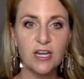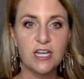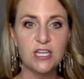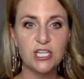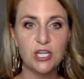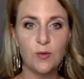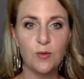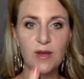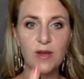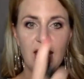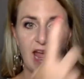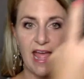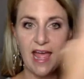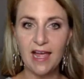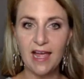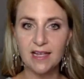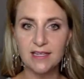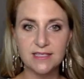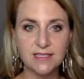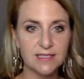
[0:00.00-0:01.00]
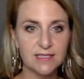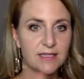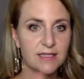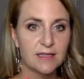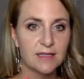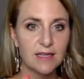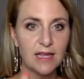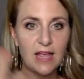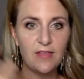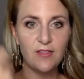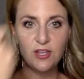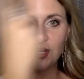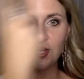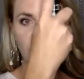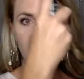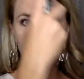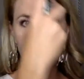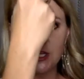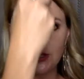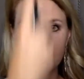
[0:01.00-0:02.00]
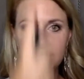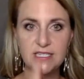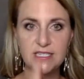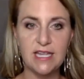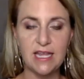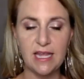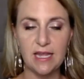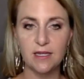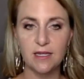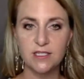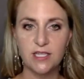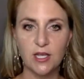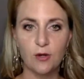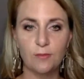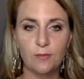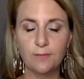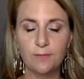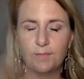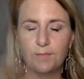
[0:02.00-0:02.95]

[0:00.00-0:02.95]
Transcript: to do an X and then you're going to do a T. So